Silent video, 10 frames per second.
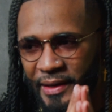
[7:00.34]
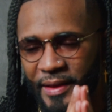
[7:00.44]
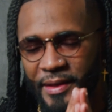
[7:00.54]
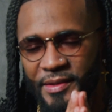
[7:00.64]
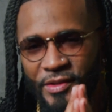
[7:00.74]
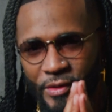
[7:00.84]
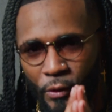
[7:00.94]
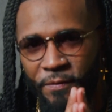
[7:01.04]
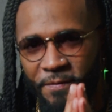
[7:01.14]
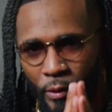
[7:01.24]
that is
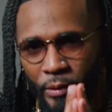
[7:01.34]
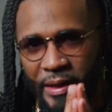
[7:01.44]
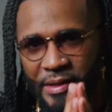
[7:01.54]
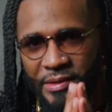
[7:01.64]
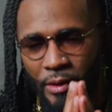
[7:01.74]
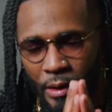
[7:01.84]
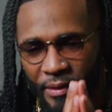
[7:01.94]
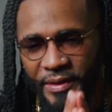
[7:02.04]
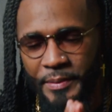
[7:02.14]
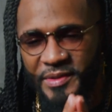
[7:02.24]
so focused
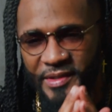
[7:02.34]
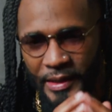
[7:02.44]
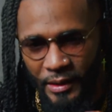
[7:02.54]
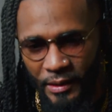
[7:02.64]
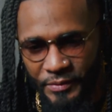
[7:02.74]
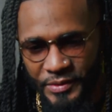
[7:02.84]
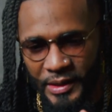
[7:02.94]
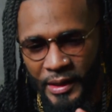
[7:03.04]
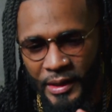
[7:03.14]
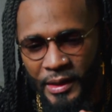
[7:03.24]
on themselves
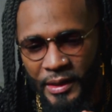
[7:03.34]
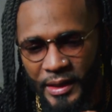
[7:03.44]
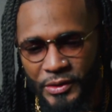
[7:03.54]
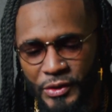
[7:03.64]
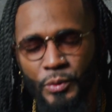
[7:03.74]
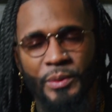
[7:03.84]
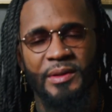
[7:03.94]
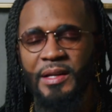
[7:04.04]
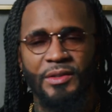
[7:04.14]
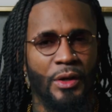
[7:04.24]
can do what
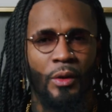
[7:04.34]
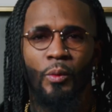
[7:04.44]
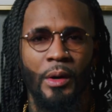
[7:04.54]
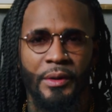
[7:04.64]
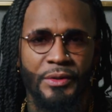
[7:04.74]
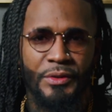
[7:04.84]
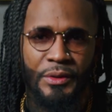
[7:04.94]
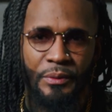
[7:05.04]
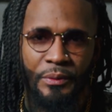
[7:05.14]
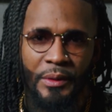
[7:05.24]
they don't want to
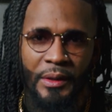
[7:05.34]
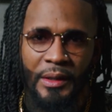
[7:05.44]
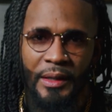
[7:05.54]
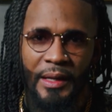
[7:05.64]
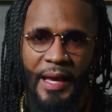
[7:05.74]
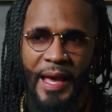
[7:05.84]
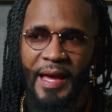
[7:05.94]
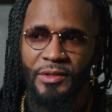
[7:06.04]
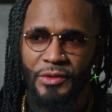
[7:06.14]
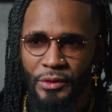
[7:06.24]
do
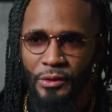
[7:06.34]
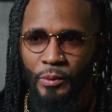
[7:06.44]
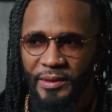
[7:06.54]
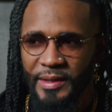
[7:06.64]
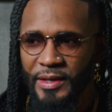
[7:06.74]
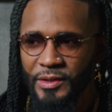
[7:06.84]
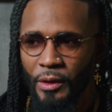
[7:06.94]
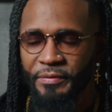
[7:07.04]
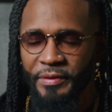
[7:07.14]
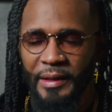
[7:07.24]
and do what they
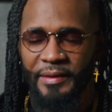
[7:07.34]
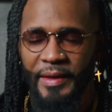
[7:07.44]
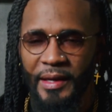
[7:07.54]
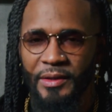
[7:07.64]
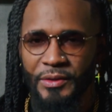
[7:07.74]
don't feel like they can